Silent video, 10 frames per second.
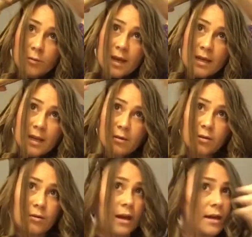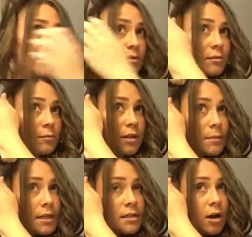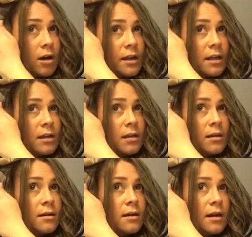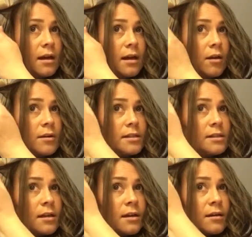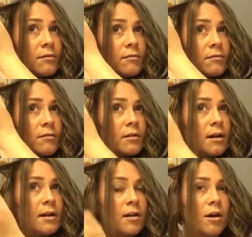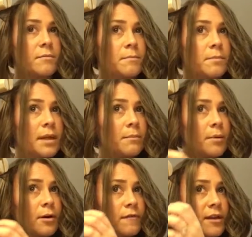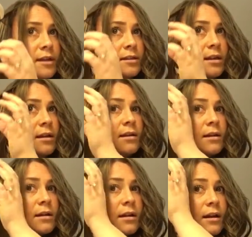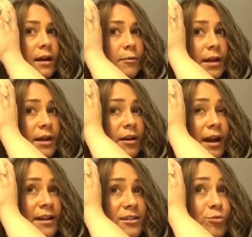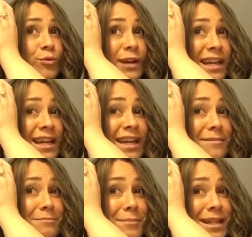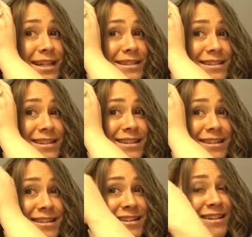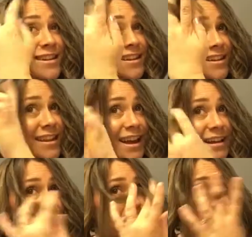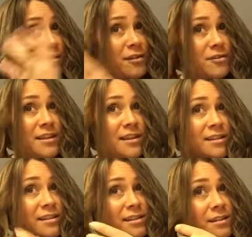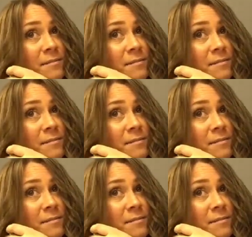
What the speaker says: right now, you guys, with me talking and going slow and not being perfect, we are at 20 minutes that I have been curling this.